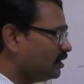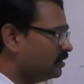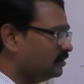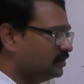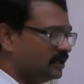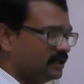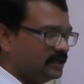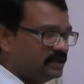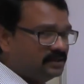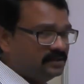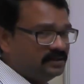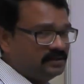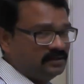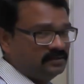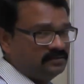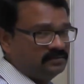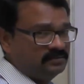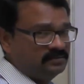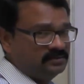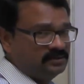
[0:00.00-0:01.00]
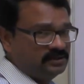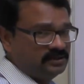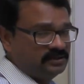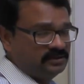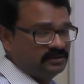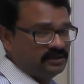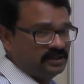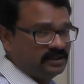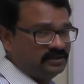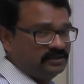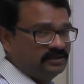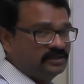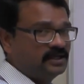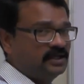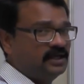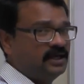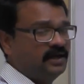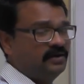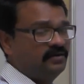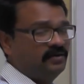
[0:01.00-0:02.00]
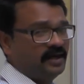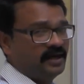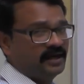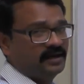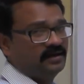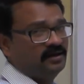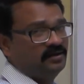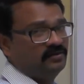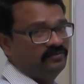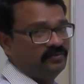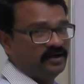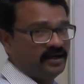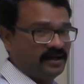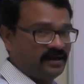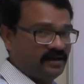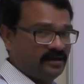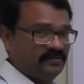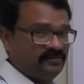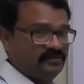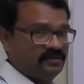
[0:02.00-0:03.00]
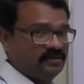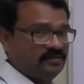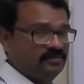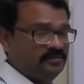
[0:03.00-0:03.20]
then it will have angle of arrival,